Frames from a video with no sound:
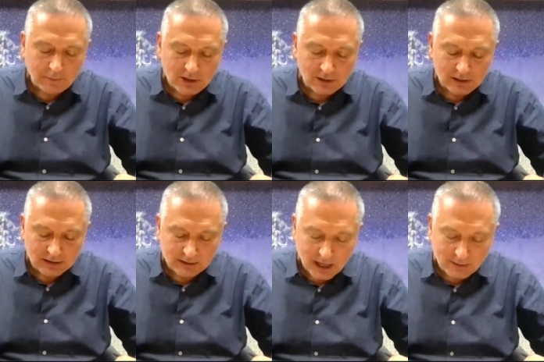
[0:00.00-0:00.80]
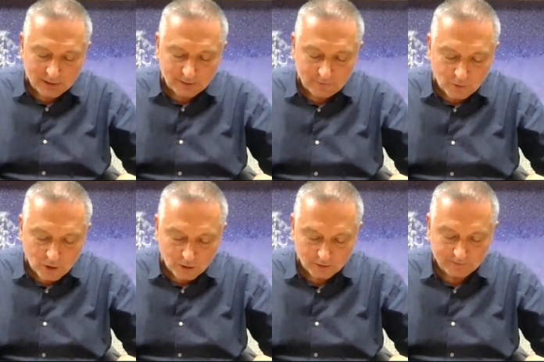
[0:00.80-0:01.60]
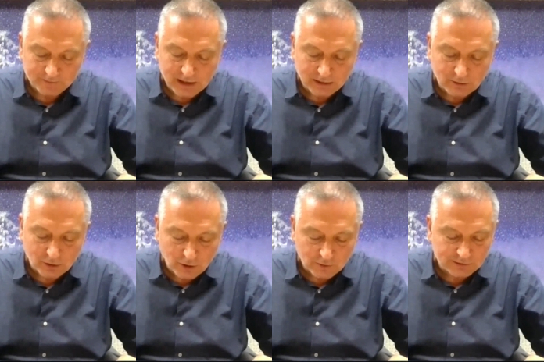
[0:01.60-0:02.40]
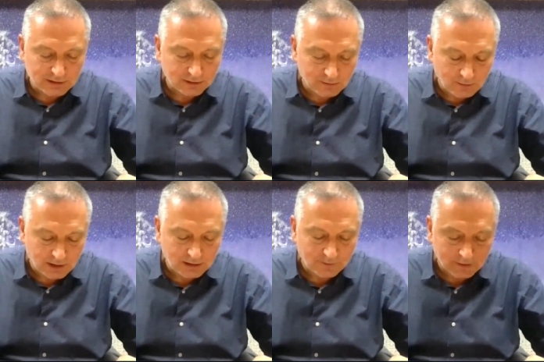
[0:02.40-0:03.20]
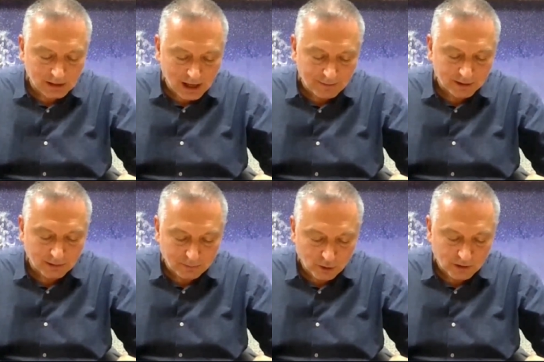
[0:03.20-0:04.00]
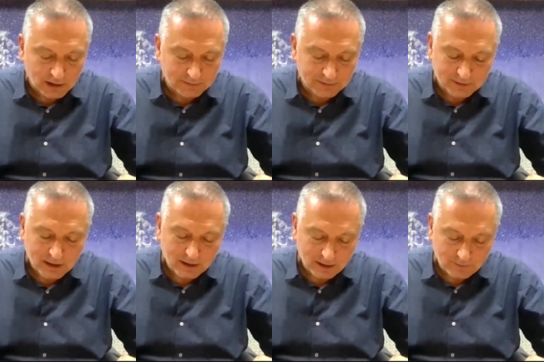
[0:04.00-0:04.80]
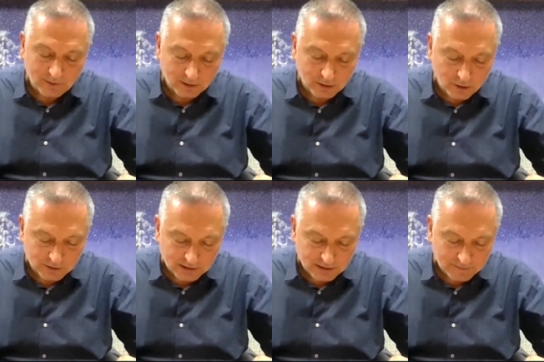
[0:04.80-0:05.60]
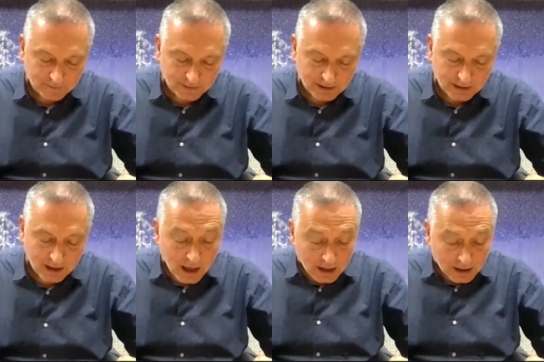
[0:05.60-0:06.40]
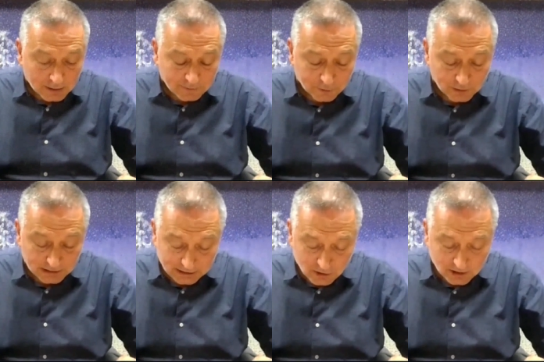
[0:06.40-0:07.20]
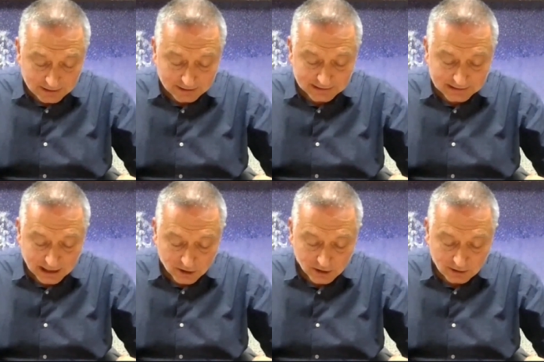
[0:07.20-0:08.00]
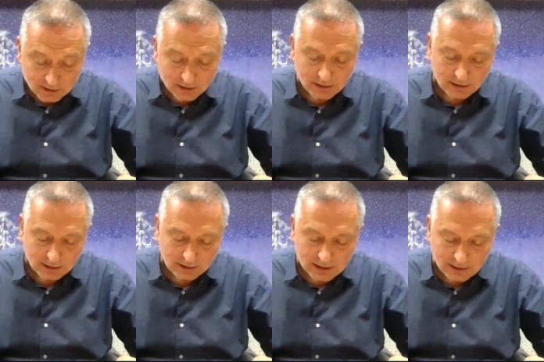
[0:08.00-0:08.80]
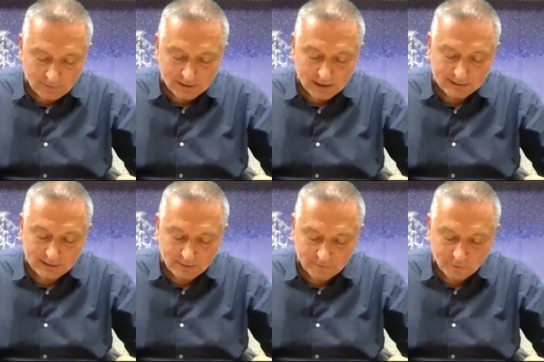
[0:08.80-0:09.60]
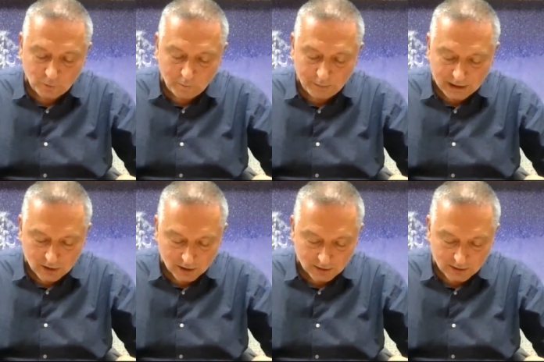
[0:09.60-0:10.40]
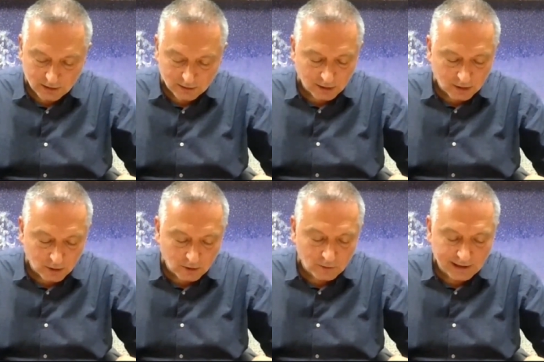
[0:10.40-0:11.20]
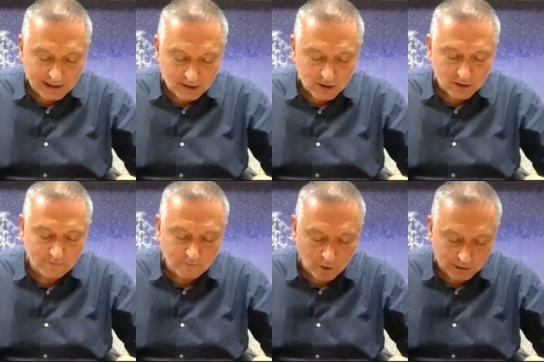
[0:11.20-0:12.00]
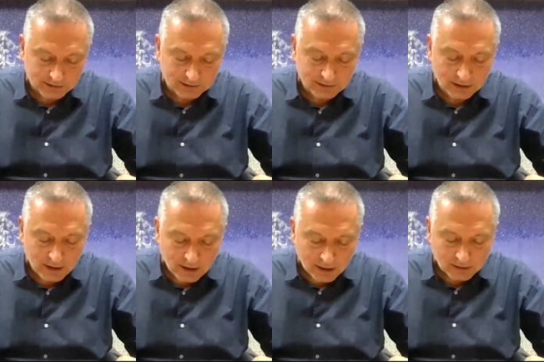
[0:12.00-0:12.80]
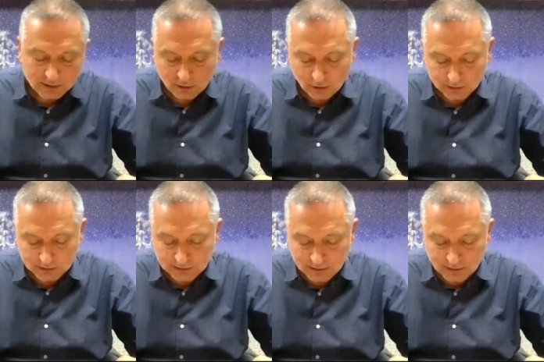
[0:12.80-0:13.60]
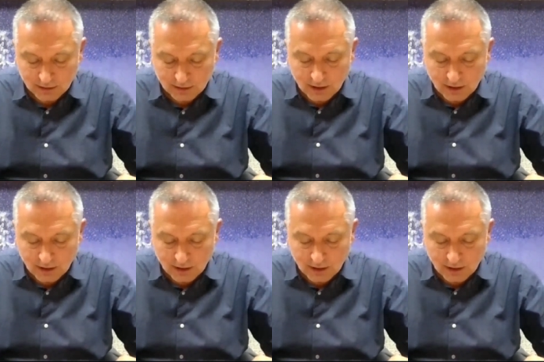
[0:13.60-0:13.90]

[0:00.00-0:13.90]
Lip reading: especially in times of war that draws the threat of climate apocalypse even closer. As for literature in translation, it gives us the full picture, the whole range of voices and stories.